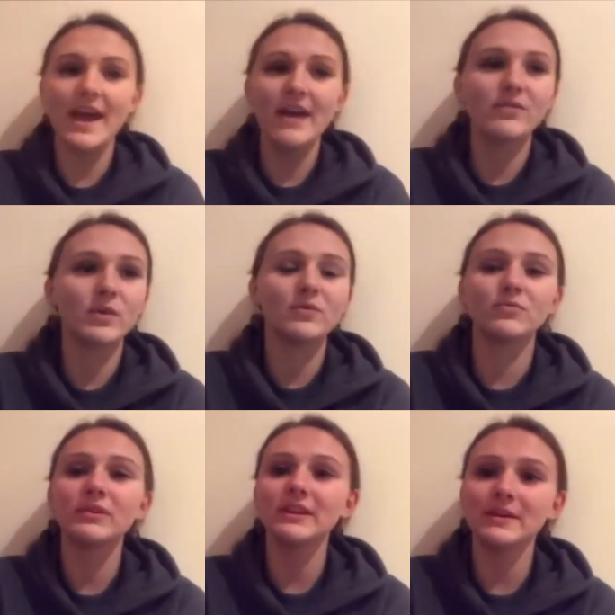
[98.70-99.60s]
and everyone
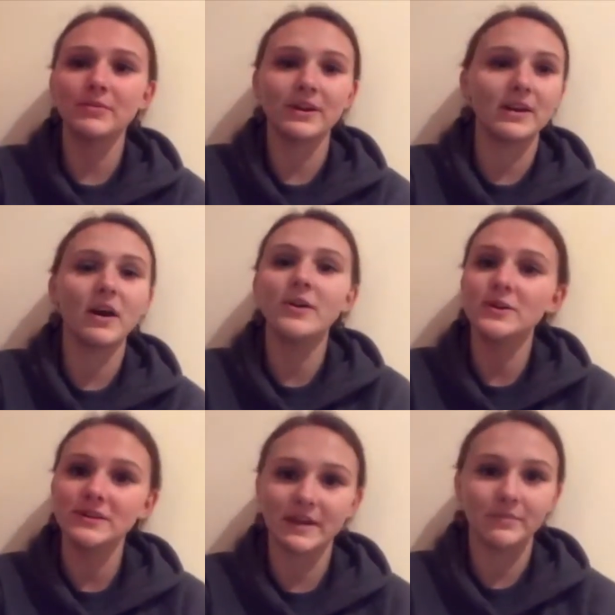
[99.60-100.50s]
really put in
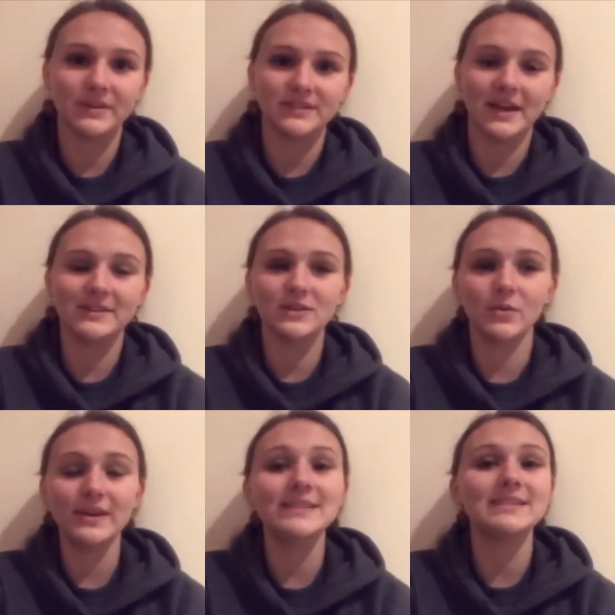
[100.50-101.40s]
110%, so
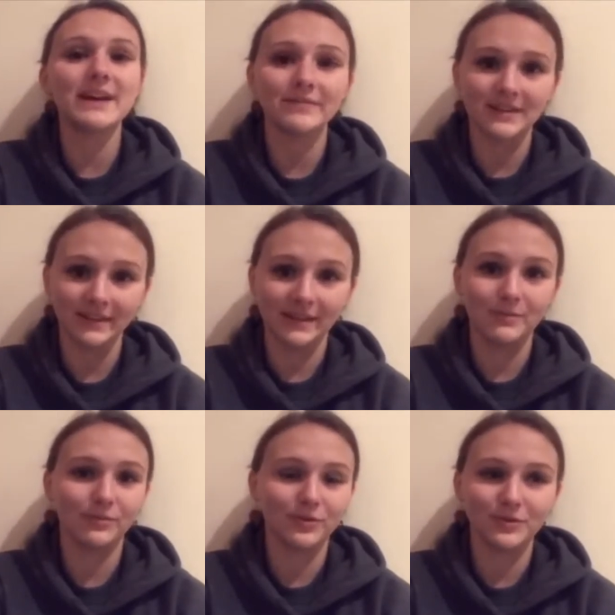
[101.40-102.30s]
we definitely
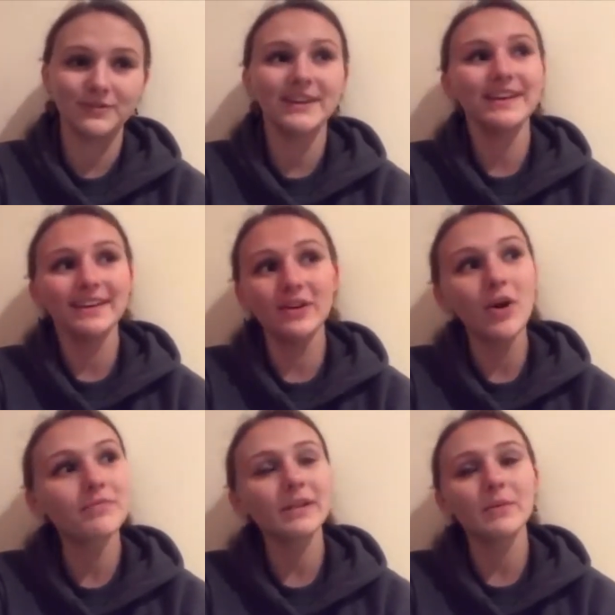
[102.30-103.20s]
improved. And
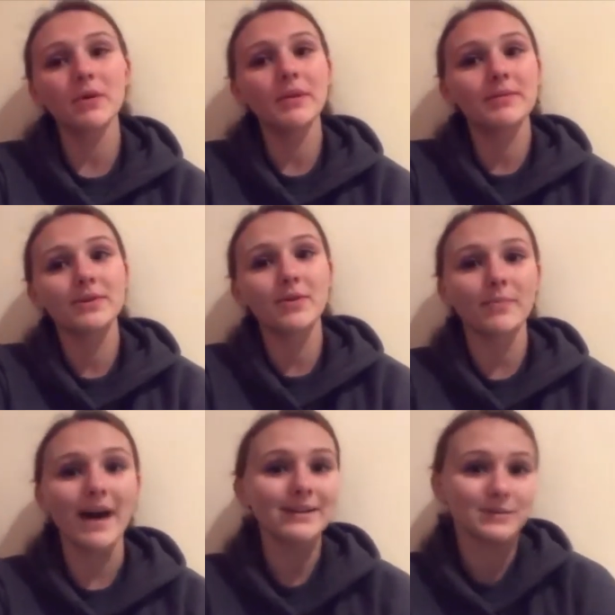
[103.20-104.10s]
hopefully we'll be able to go
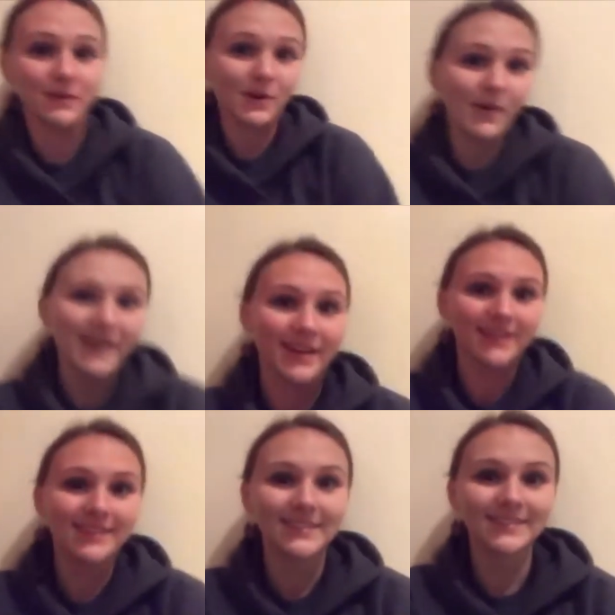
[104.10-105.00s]
back to BOA.
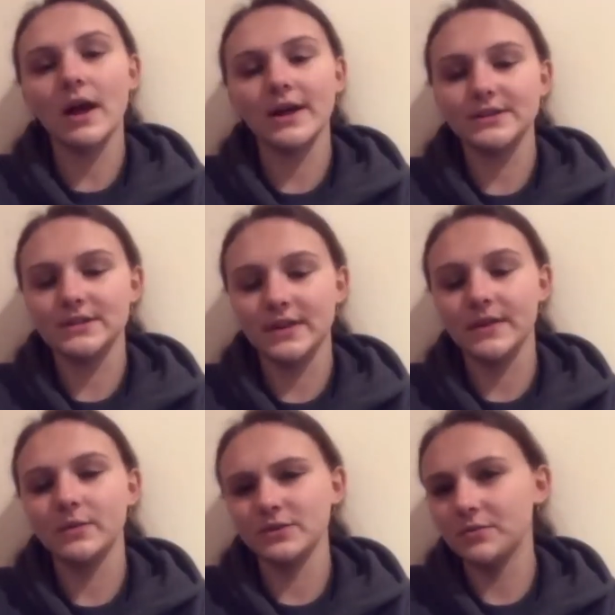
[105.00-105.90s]
I'd say that
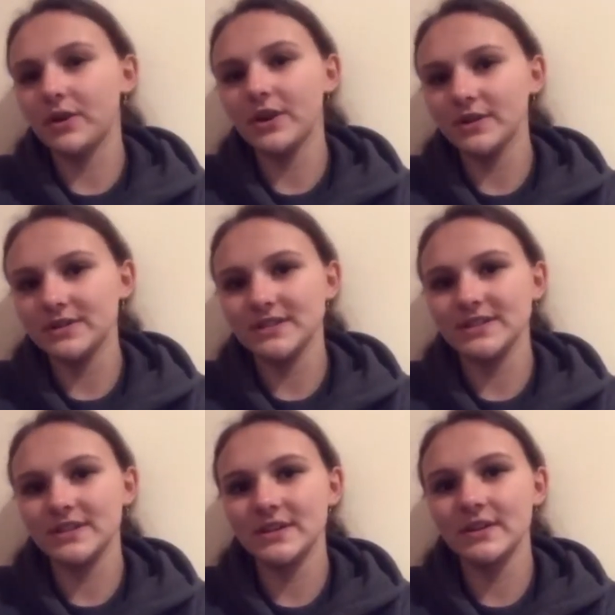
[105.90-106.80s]
it was a pretty good
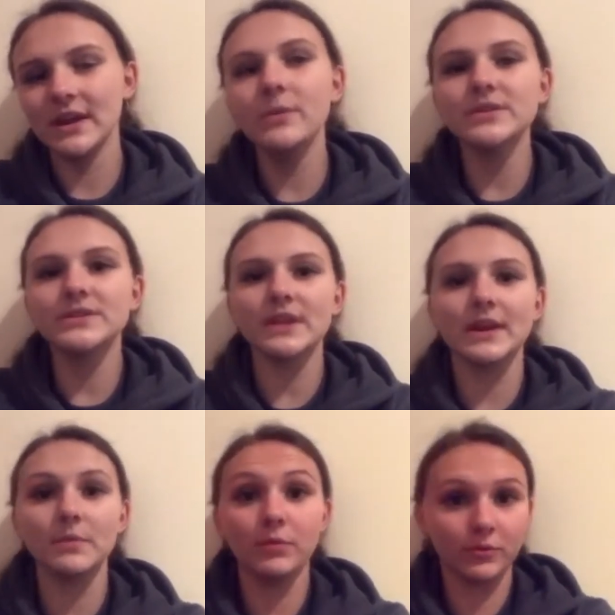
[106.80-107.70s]
season. It was
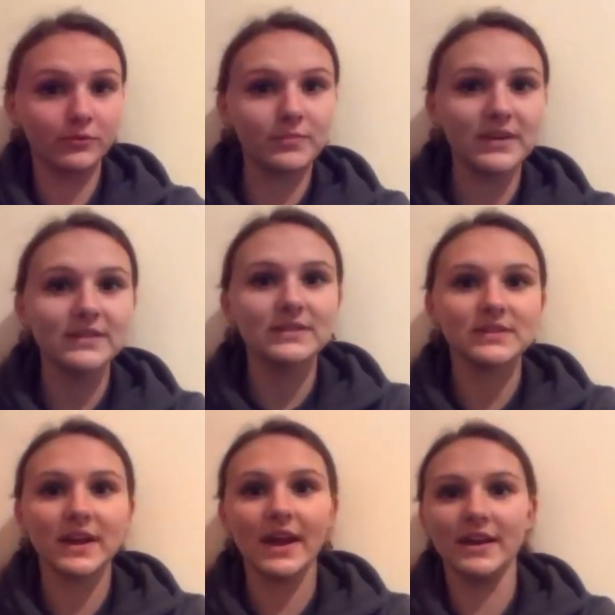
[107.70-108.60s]
an
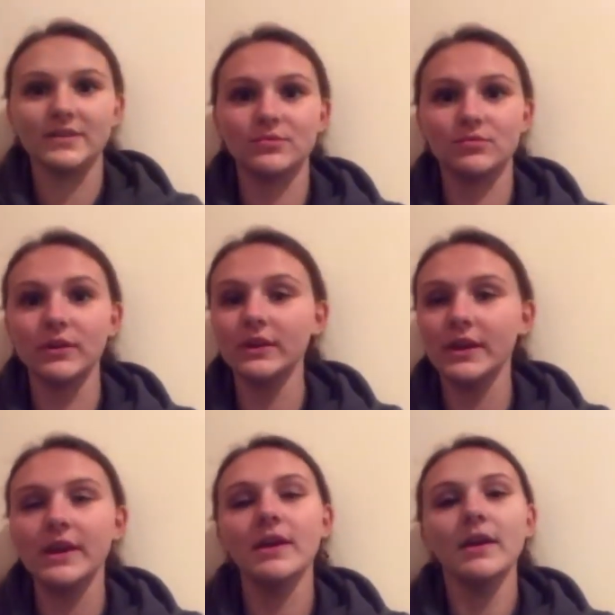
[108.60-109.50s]
improvement and
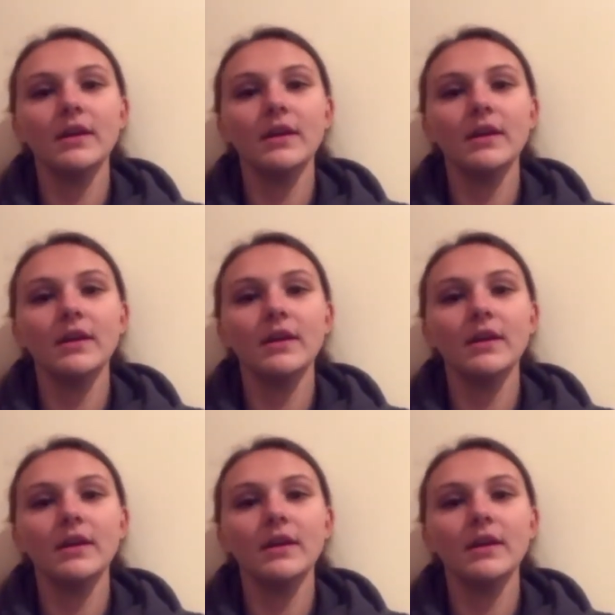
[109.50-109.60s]
really